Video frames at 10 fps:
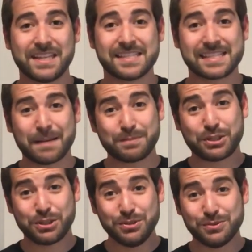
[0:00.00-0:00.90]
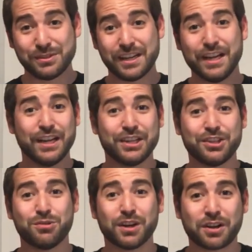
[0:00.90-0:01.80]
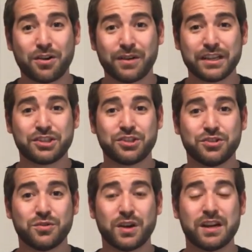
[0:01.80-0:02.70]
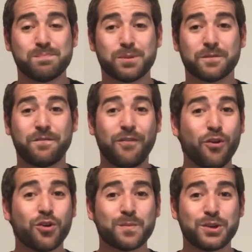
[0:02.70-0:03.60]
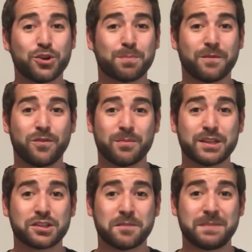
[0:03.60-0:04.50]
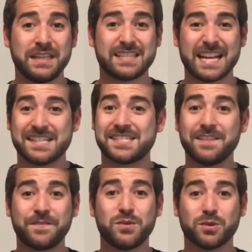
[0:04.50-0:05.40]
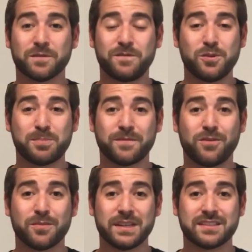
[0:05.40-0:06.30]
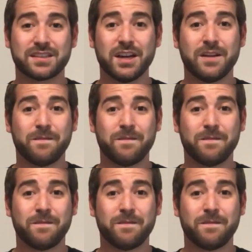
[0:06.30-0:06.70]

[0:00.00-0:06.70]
Step 2. You are going to perform your performance art piece as if you were full performance